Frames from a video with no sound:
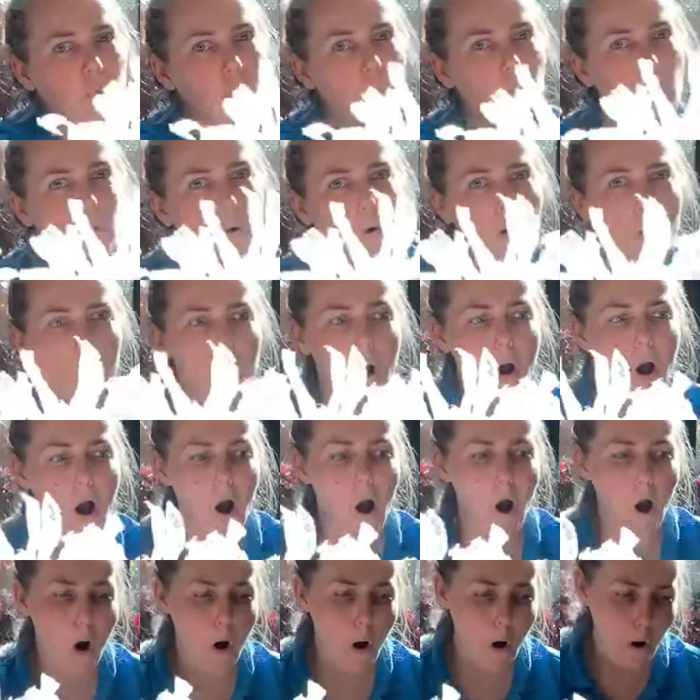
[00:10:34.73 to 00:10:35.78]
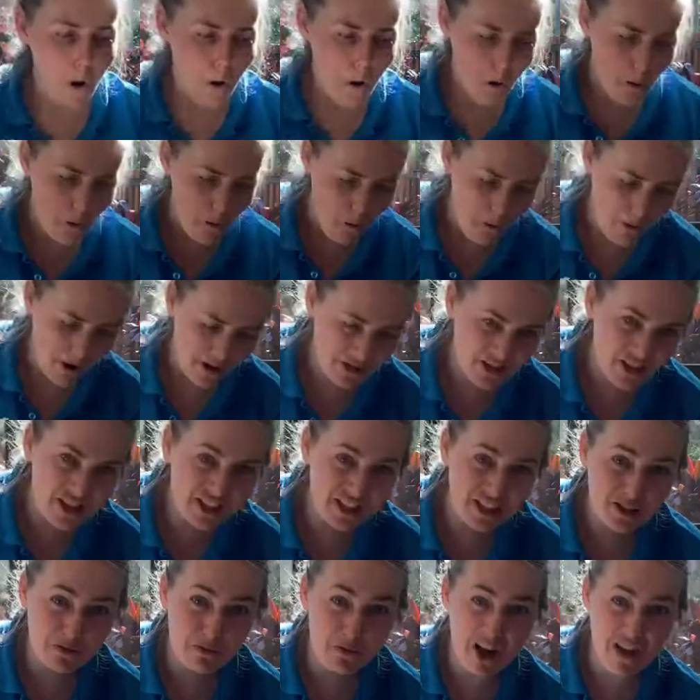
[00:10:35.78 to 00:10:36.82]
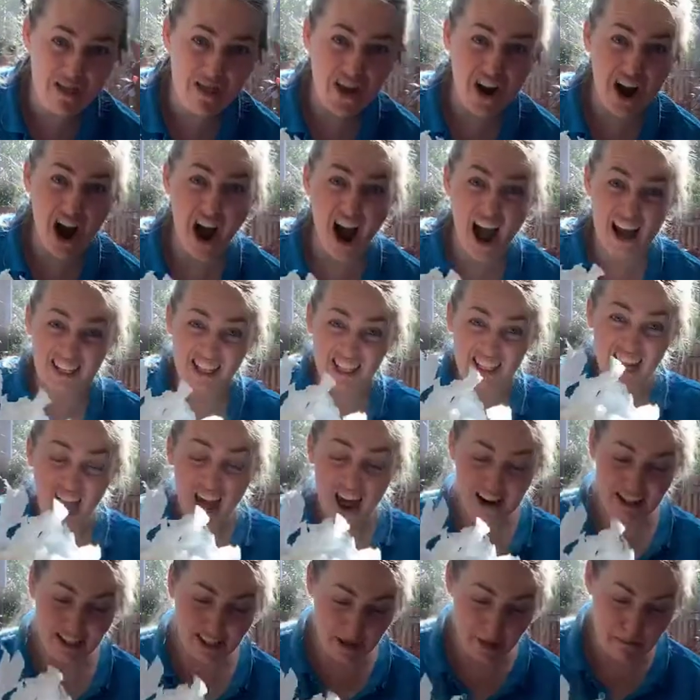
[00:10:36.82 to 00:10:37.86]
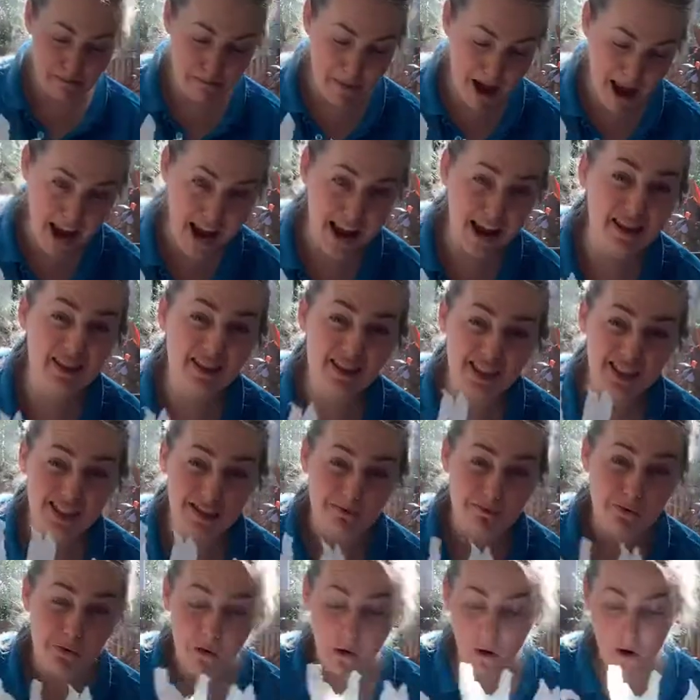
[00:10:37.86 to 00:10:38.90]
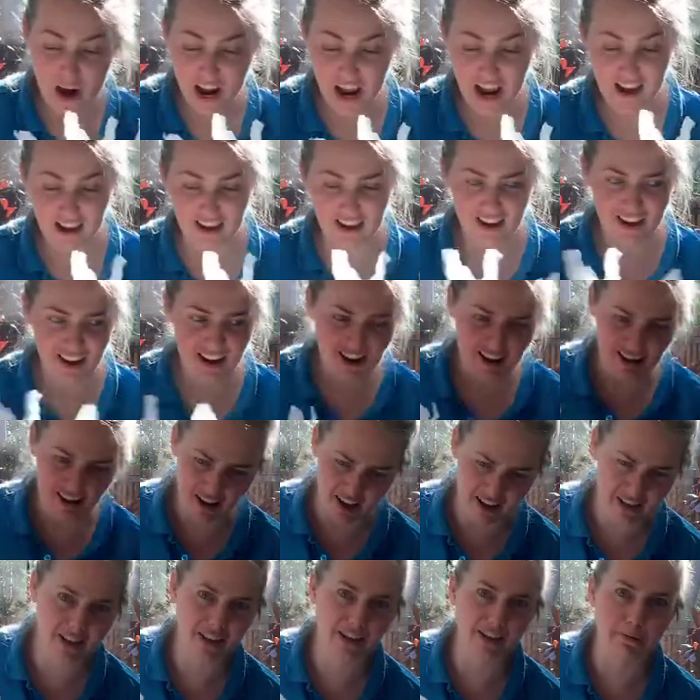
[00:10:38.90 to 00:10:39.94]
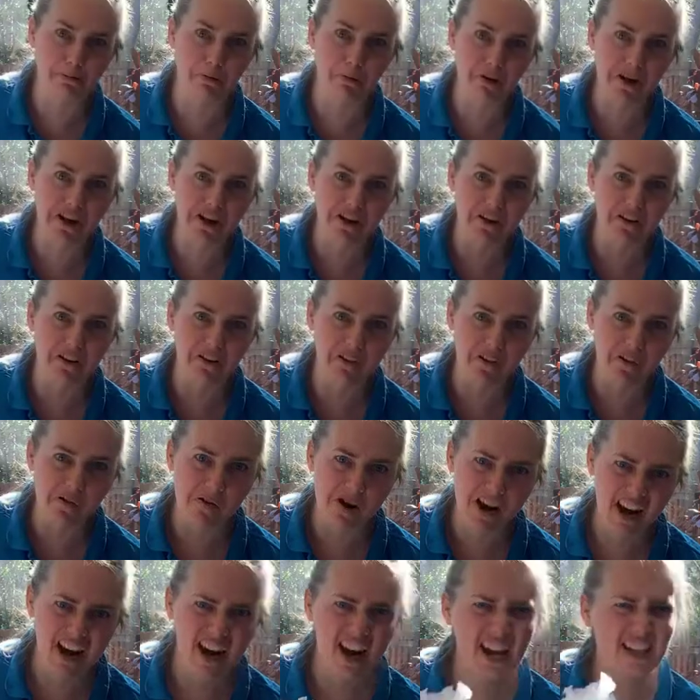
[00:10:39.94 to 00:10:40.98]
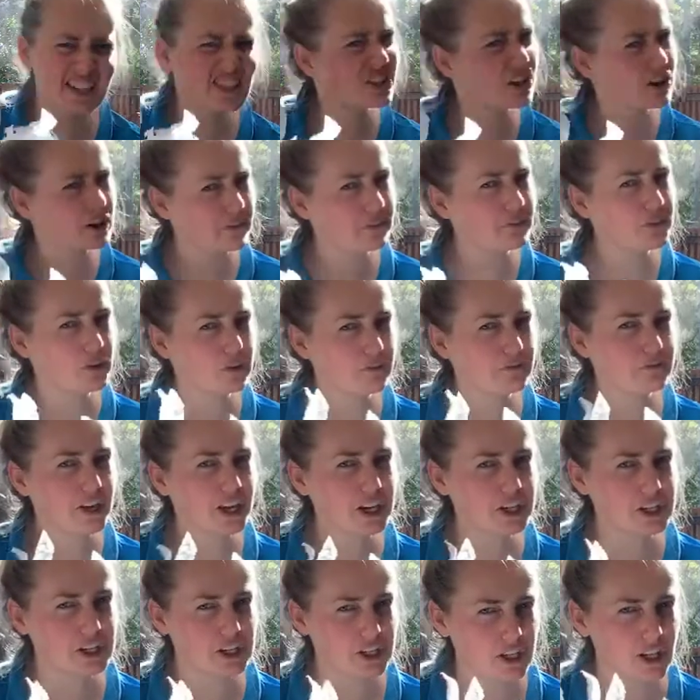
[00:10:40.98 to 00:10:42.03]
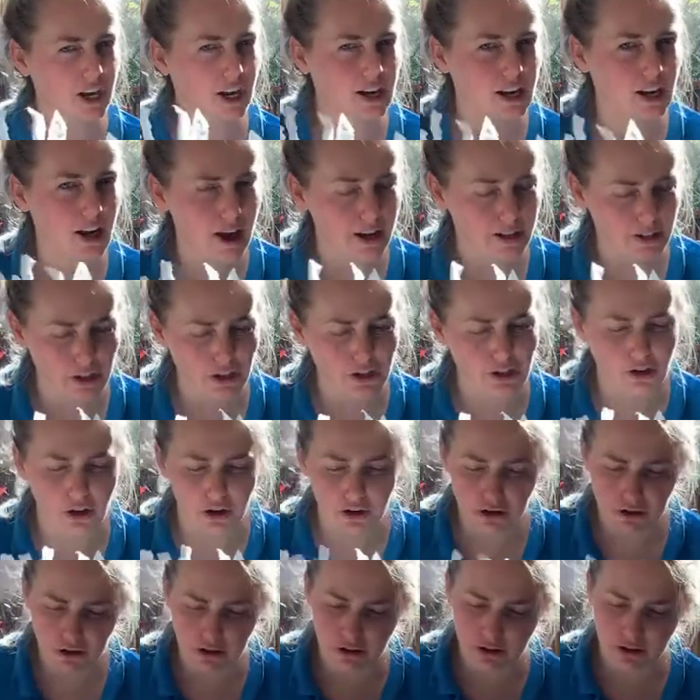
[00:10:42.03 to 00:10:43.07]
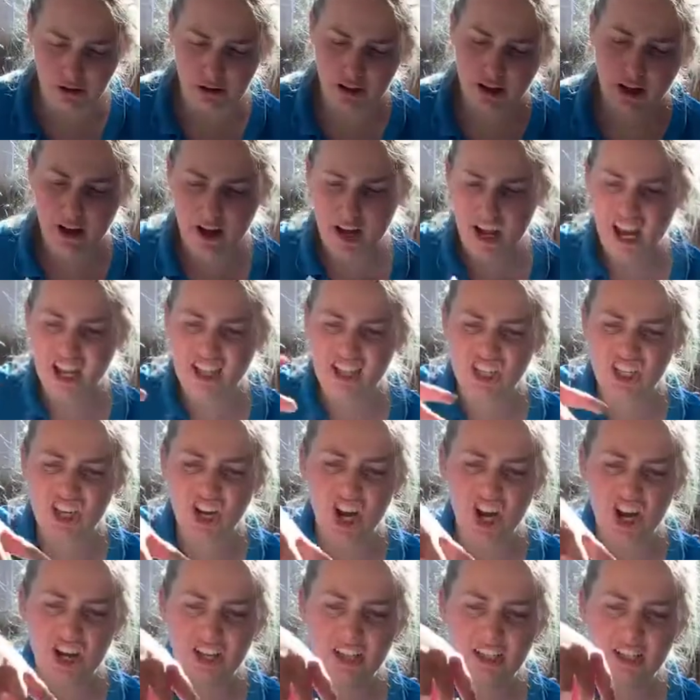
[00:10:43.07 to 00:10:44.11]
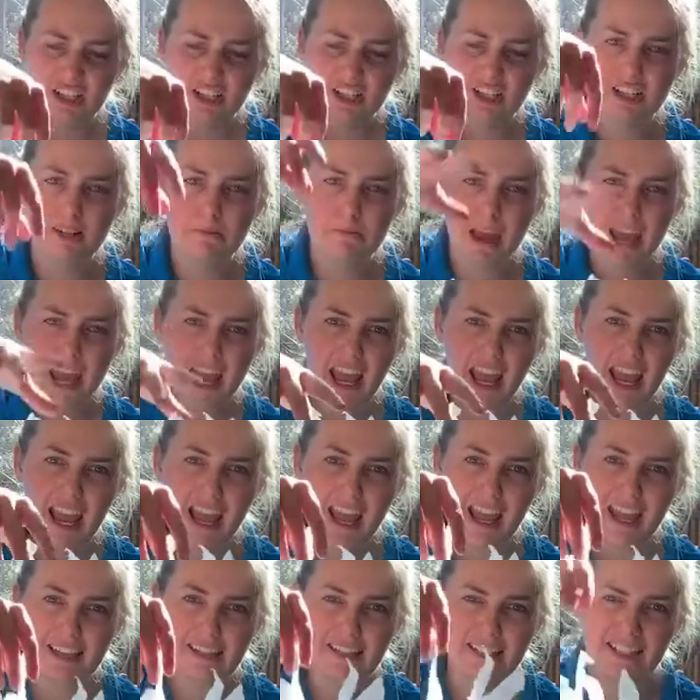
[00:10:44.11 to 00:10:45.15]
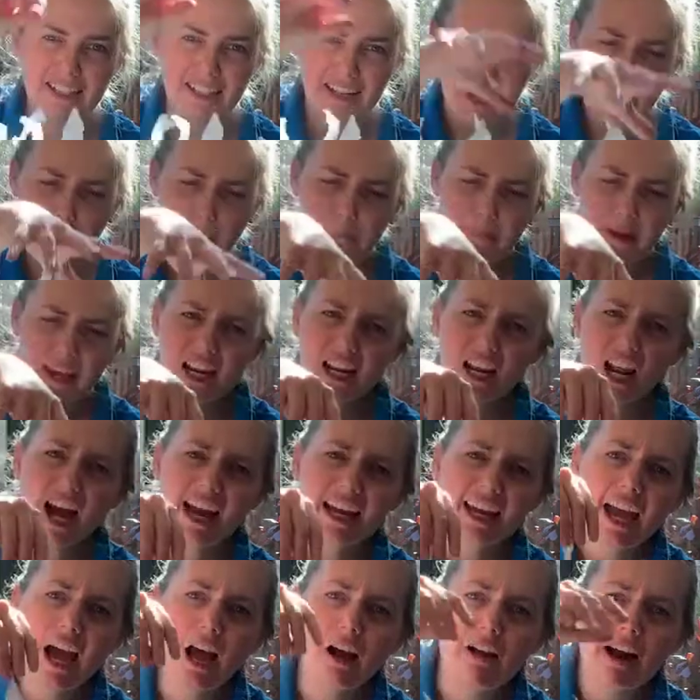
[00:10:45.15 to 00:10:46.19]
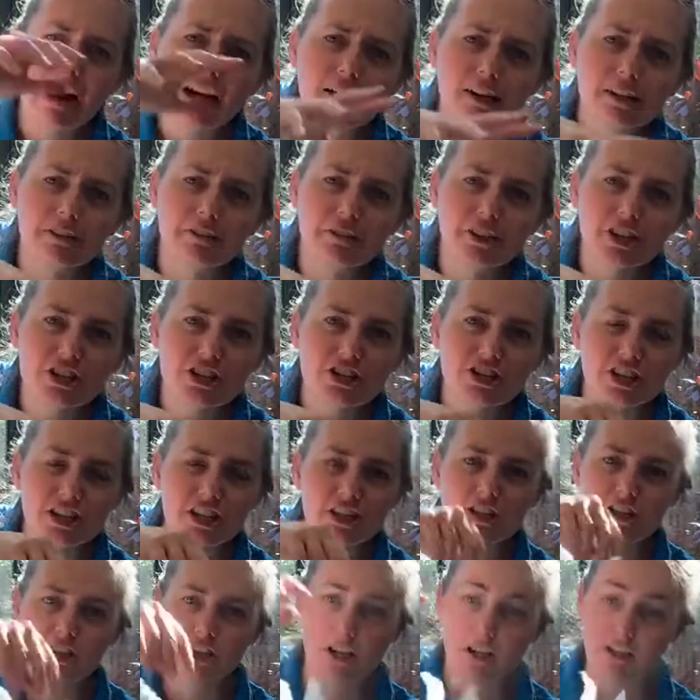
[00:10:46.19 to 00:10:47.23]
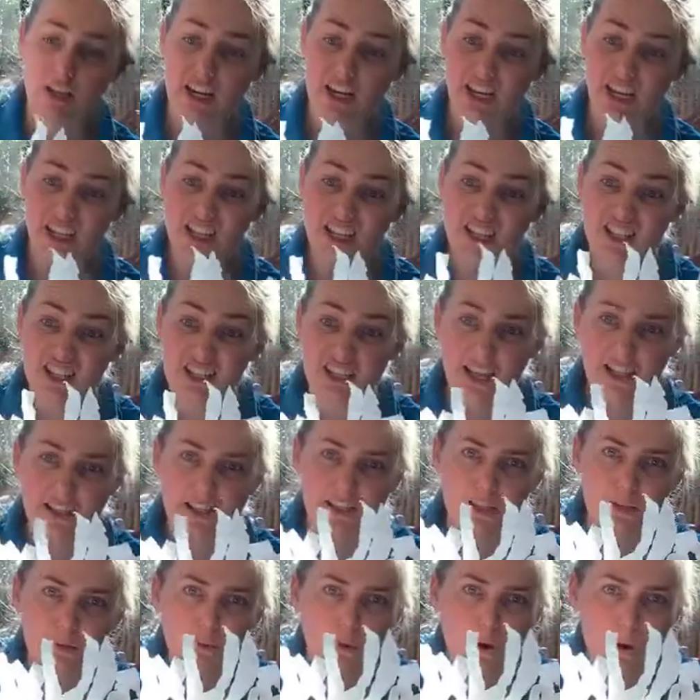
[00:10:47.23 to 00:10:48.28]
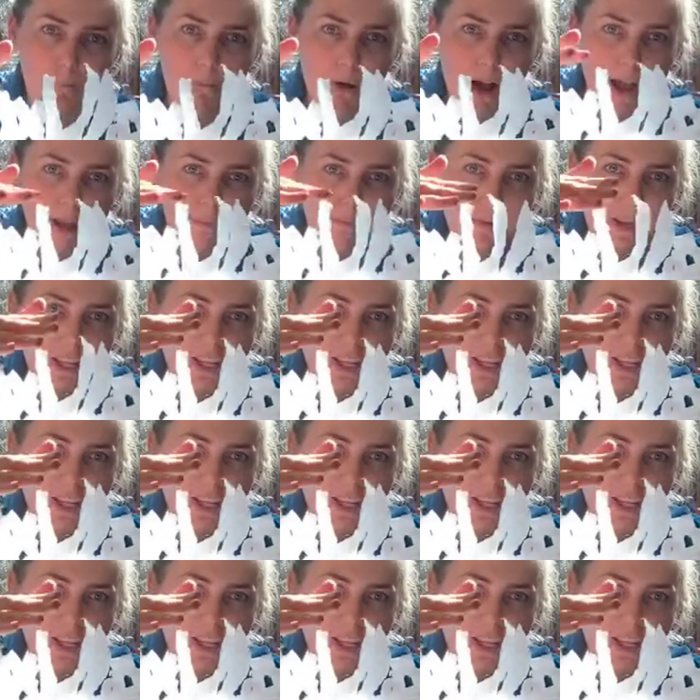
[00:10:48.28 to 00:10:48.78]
Whoa! This is one that I started to make this morning. I think it's pretty cool. It's got a few features that I'd like to show you. It's got some hair, a bit like our anglerfish did, so that it can sense what might be